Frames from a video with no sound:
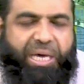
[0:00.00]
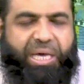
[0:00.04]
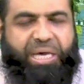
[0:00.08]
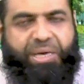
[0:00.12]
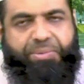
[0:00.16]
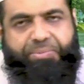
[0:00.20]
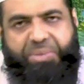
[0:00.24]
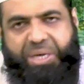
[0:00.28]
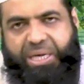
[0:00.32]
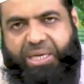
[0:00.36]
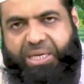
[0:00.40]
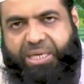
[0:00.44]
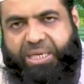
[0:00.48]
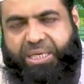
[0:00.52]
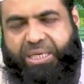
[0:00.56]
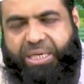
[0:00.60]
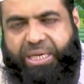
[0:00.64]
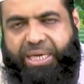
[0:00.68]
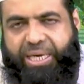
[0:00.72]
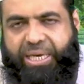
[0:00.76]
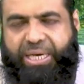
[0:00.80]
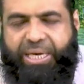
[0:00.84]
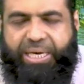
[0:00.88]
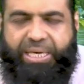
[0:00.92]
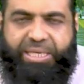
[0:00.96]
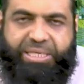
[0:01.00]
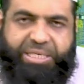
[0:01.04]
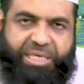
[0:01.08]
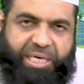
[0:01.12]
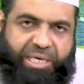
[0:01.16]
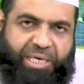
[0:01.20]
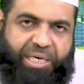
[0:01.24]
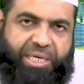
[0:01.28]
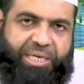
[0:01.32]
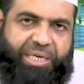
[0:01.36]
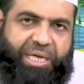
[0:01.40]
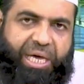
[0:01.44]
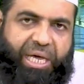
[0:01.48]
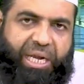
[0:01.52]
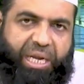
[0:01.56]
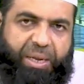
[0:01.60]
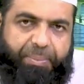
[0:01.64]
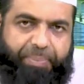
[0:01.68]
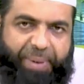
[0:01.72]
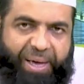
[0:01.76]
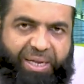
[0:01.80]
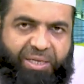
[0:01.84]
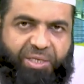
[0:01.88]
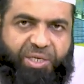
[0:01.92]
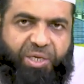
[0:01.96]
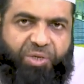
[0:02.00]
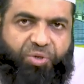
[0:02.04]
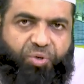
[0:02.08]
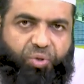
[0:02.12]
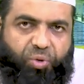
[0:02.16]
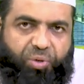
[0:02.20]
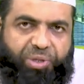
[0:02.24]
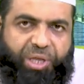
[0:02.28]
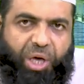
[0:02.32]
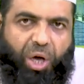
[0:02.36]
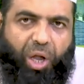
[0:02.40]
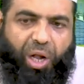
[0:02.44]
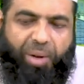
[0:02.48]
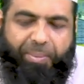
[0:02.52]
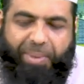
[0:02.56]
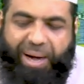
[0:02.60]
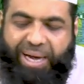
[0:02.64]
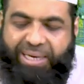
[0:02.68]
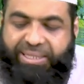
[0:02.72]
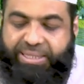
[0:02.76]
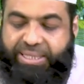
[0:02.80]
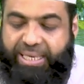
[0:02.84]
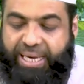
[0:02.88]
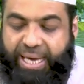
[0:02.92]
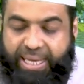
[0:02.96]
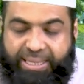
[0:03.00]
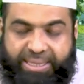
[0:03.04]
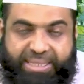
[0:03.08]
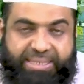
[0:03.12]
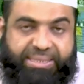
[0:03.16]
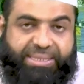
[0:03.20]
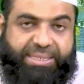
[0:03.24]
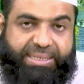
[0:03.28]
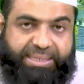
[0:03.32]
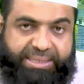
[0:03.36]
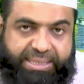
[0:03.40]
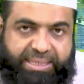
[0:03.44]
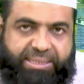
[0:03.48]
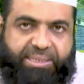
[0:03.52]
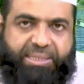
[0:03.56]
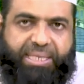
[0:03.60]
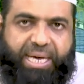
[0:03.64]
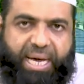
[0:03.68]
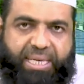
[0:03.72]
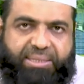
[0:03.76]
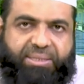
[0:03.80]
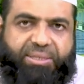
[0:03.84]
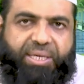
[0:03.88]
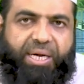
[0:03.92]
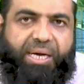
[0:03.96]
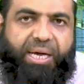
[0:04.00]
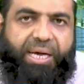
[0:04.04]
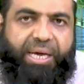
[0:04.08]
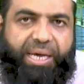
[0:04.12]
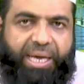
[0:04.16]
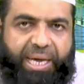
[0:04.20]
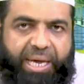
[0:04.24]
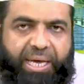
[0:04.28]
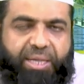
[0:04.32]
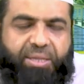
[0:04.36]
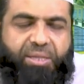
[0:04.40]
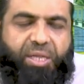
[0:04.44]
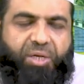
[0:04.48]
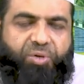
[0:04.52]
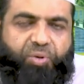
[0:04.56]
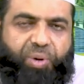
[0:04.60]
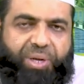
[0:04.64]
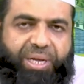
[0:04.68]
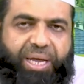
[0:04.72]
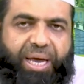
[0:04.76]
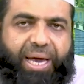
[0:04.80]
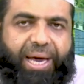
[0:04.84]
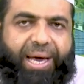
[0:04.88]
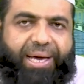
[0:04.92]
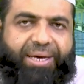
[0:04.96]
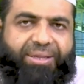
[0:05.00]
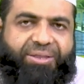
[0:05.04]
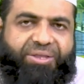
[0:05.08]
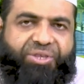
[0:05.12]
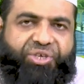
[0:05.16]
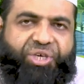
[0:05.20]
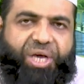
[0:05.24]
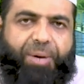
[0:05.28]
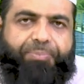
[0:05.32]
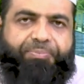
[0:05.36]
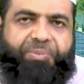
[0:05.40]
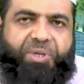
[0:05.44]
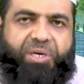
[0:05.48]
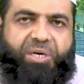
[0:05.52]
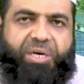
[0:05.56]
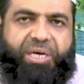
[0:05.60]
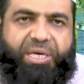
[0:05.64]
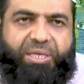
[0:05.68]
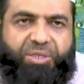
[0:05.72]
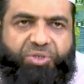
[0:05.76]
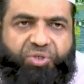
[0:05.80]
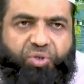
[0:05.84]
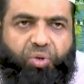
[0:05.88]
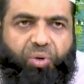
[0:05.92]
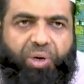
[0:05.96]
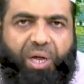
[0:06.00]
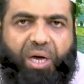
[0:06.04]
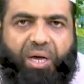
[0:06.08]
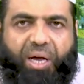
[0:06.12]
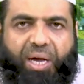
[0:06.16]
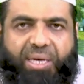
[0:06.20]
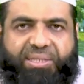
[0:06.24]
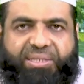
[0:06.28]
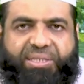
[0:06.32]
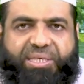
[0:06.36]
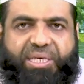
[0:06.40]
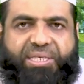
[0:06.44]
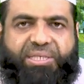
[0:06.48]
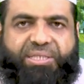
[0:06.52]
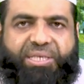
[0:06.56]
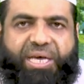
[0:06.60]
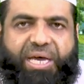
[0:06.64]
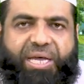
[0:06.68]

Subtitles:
Immediately he turned, he repented to the Almighty, and this is discussed in the 28th chapter in Surah Qasas,